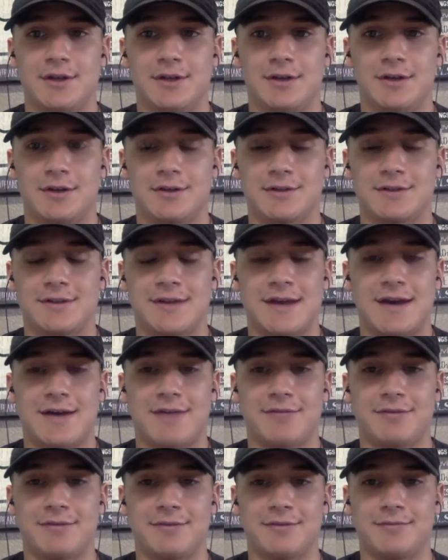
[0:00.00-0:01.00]
our
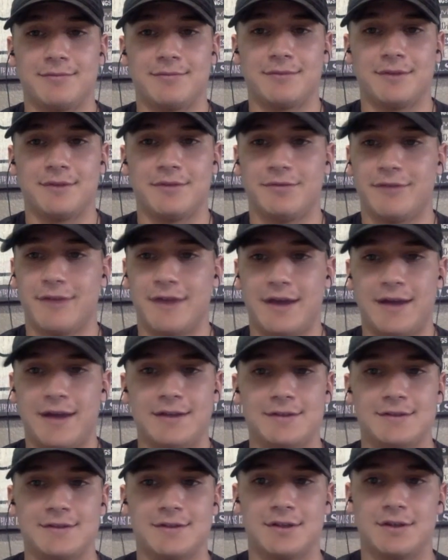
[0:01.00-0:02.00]
staff and the
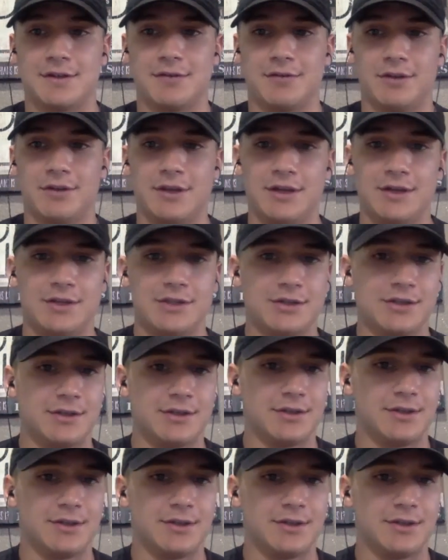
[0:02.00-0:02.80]
fans, Sun Devil Nation,